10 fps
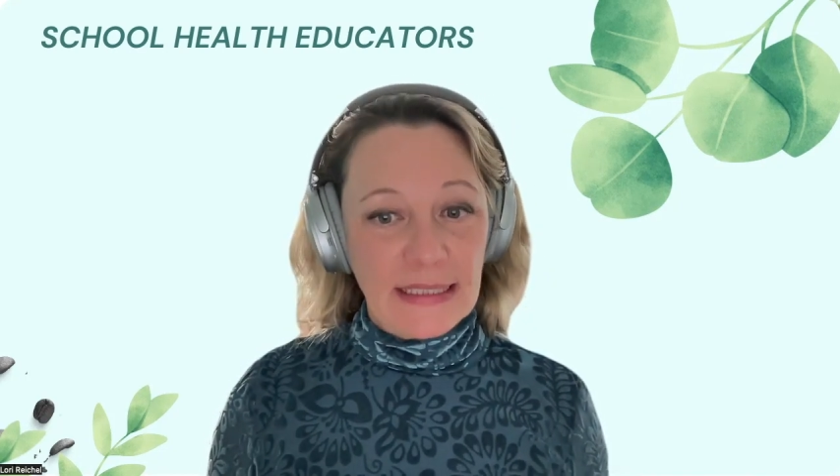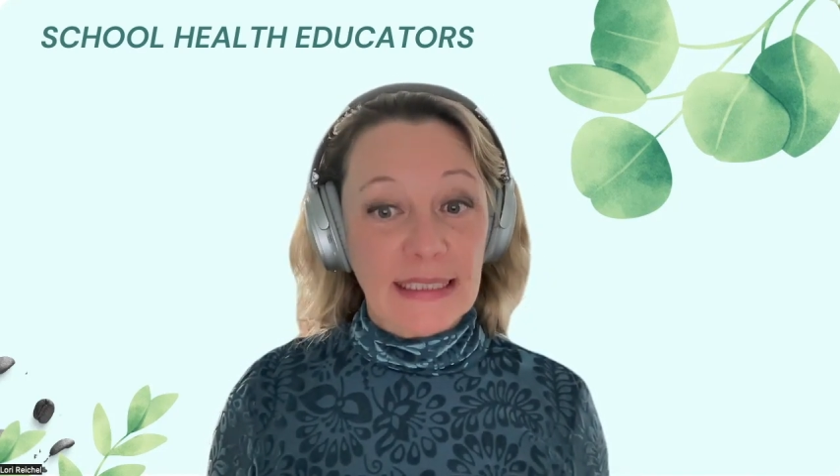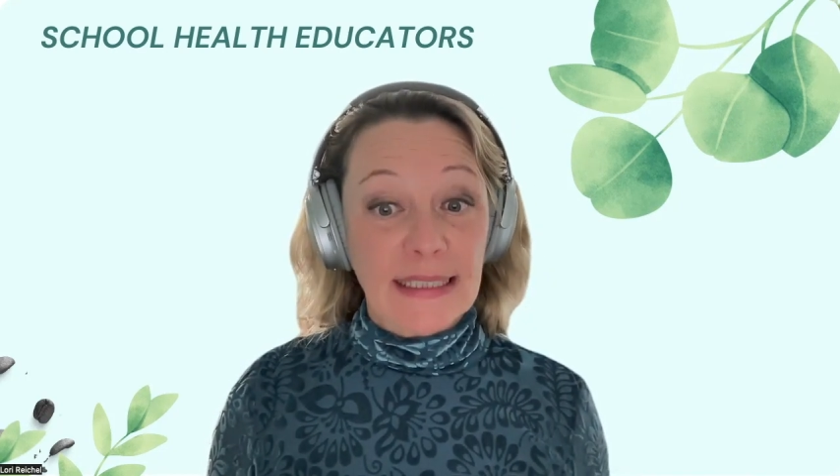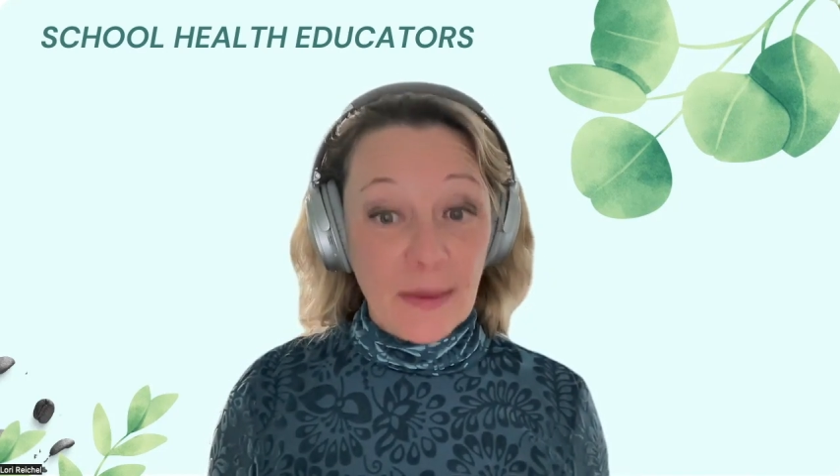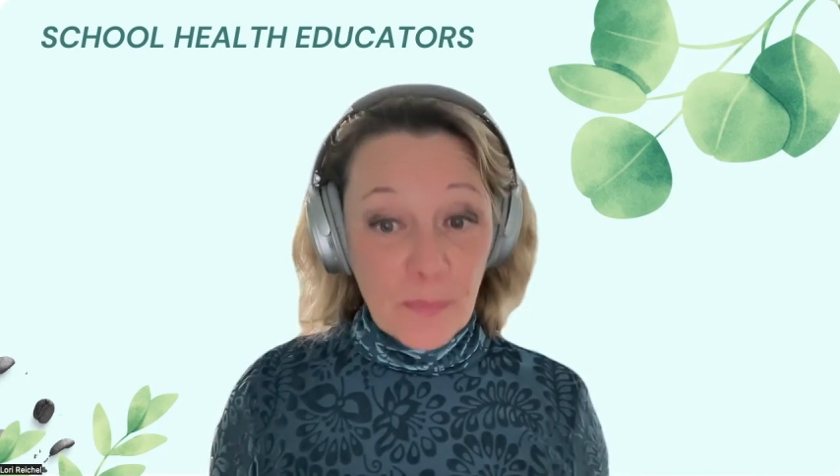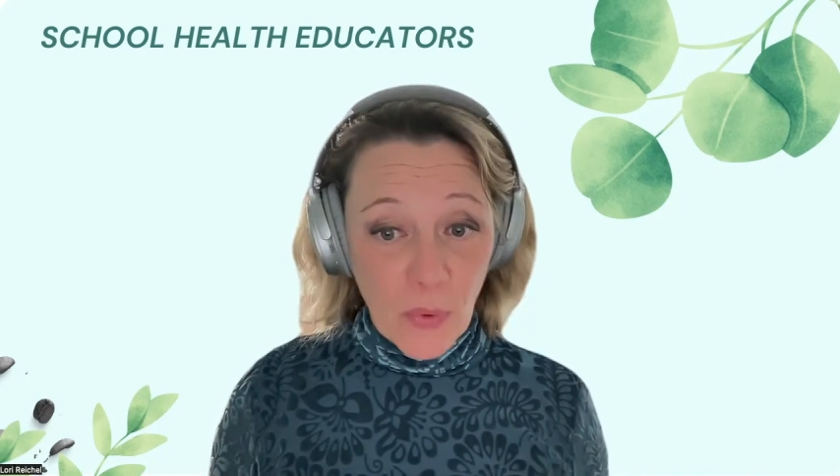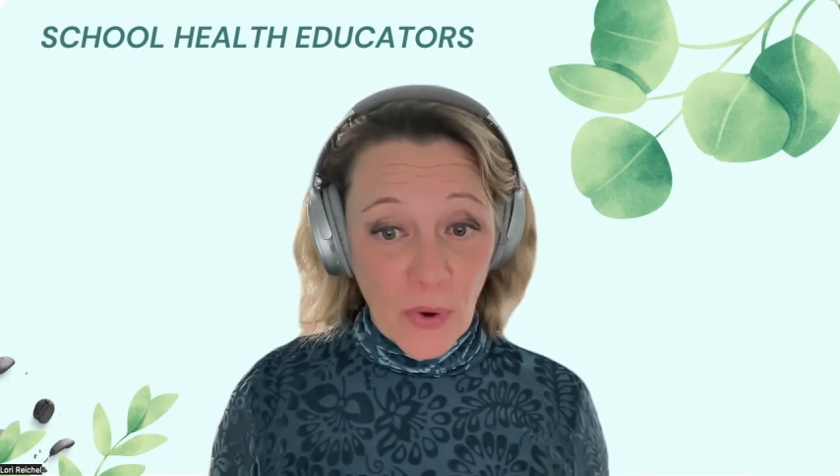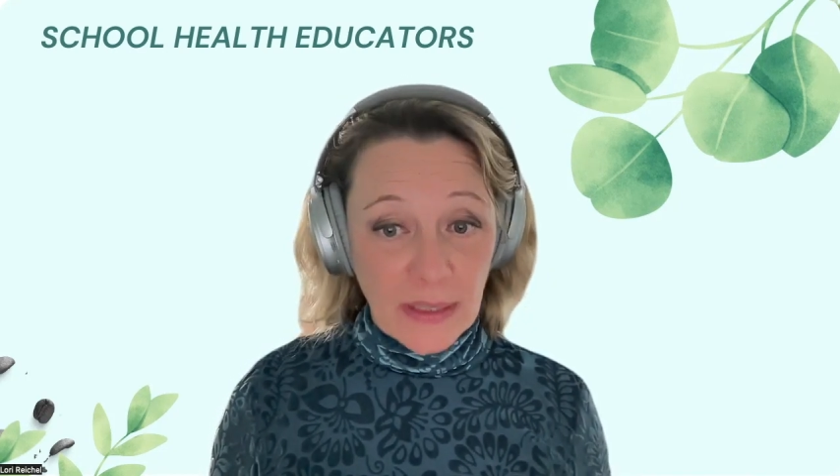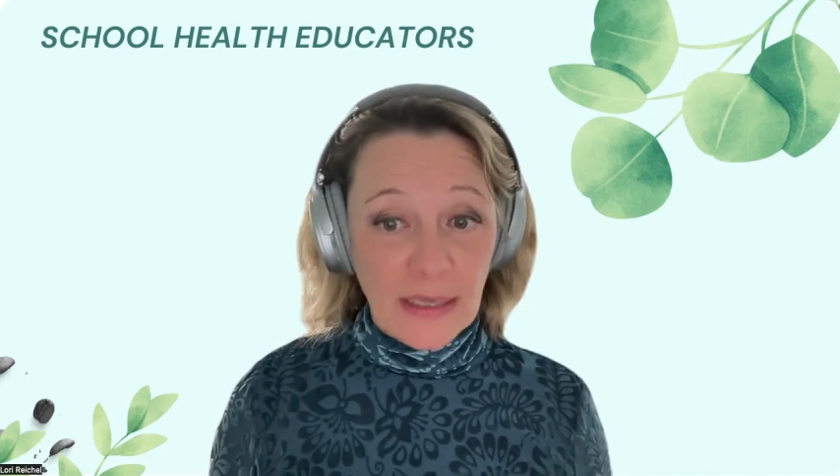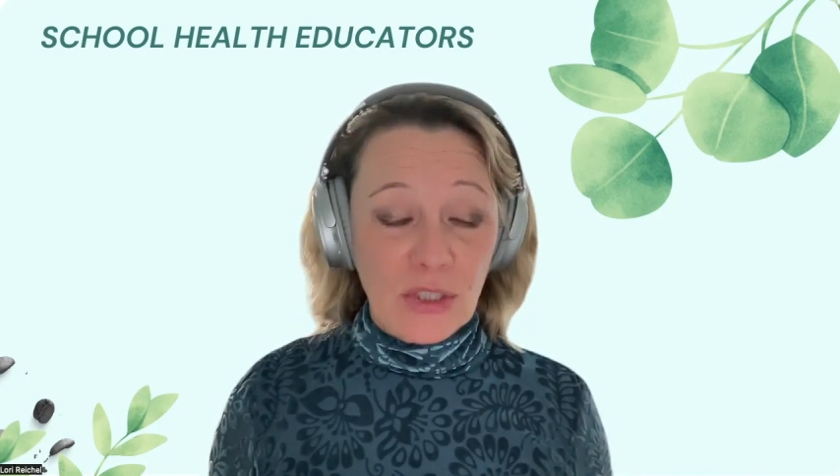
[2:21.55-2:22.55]
at some
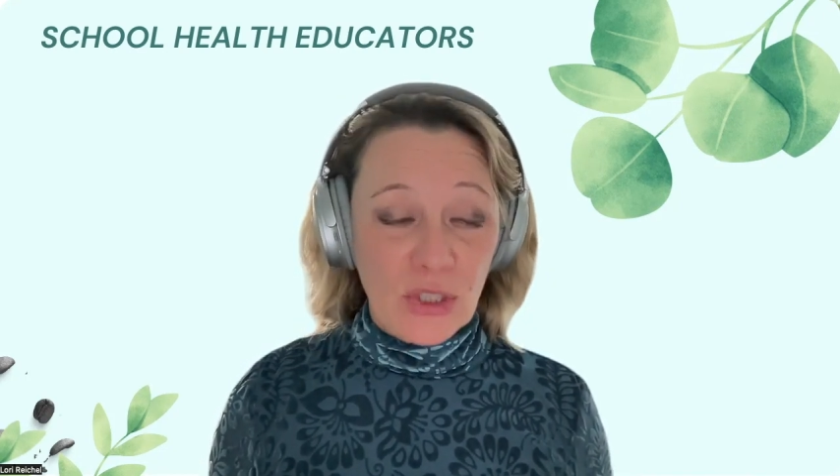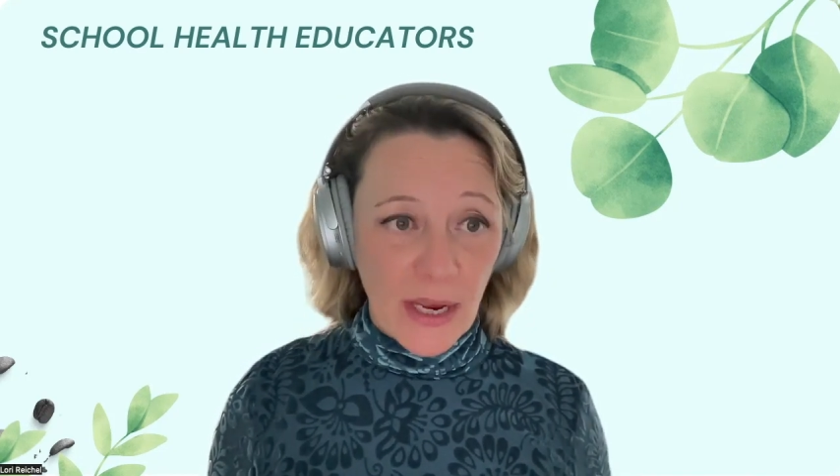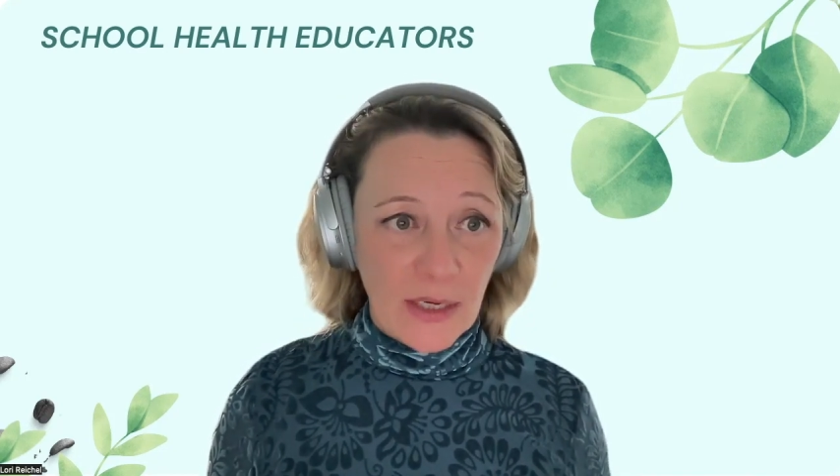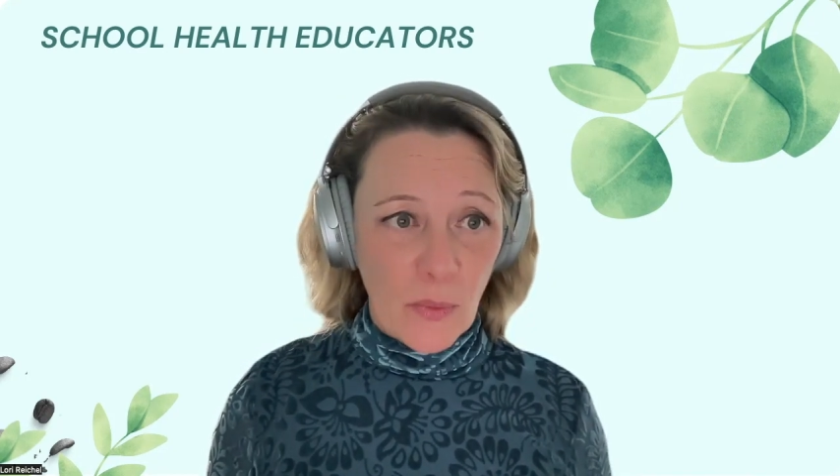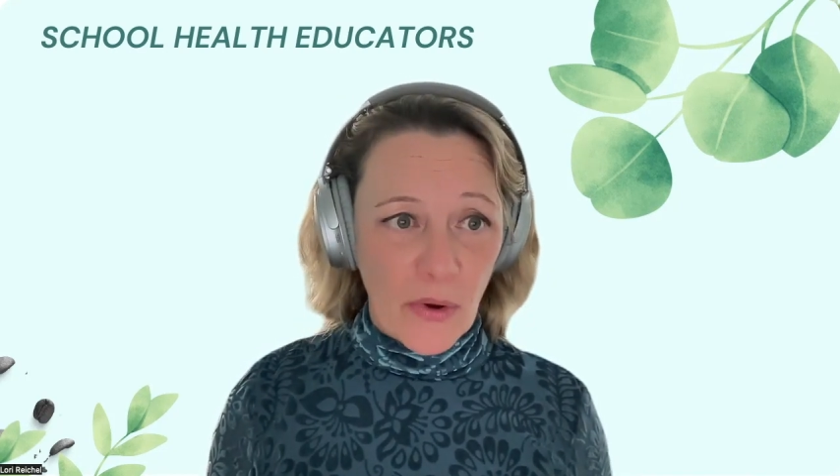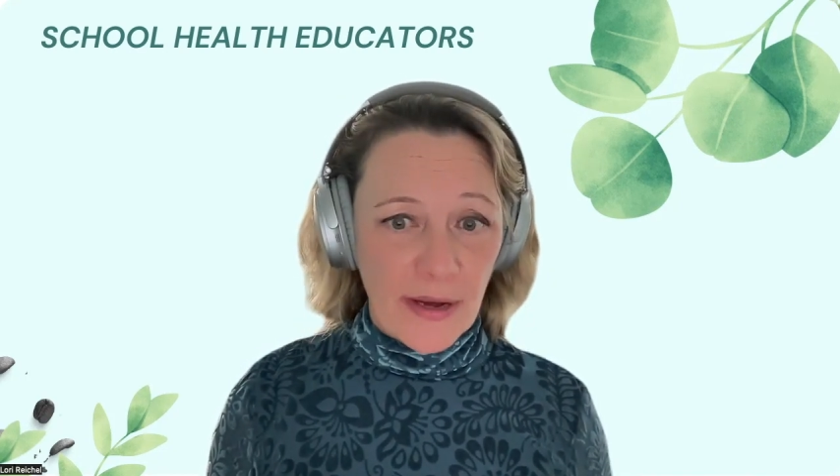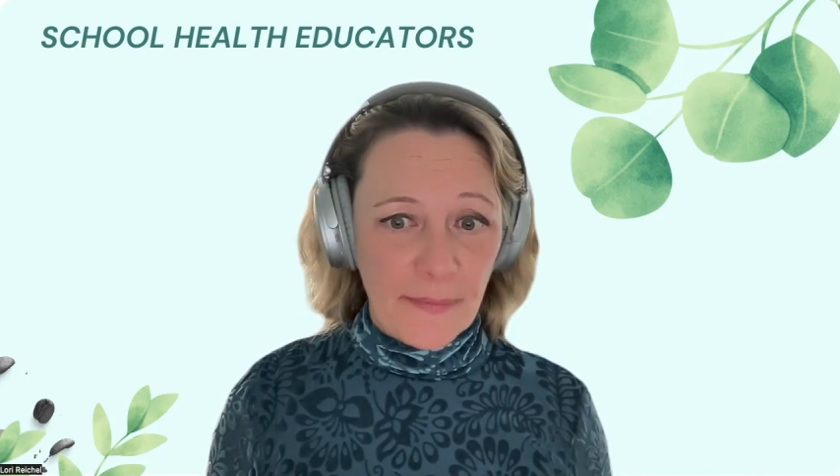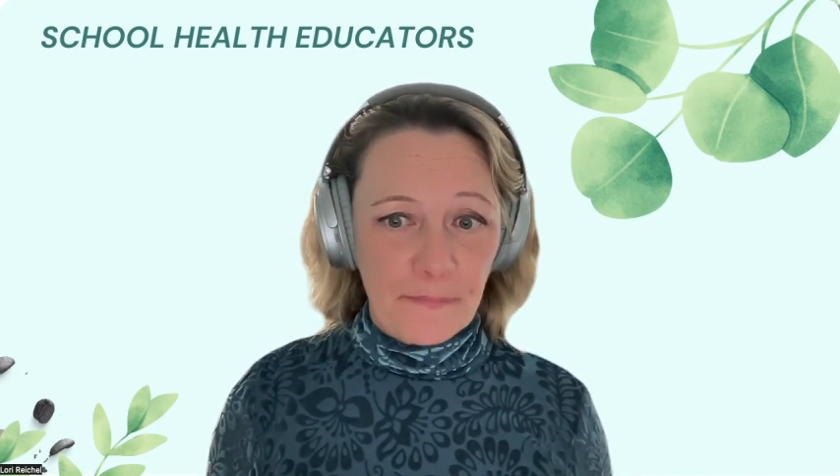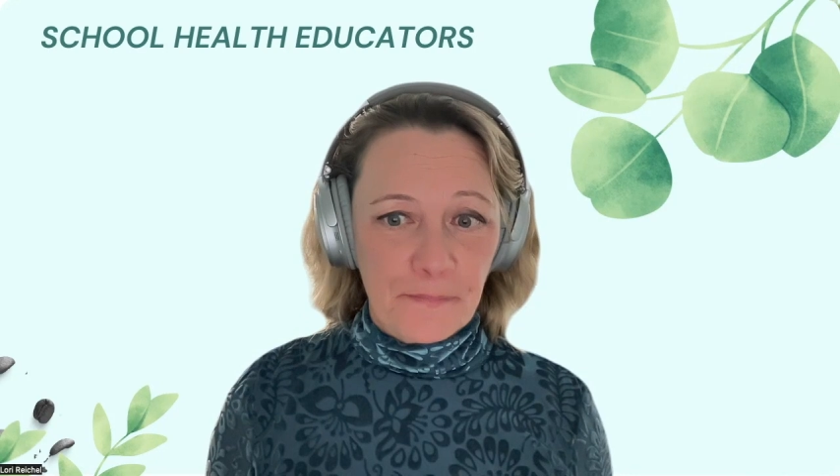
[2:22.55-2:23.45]
point in January.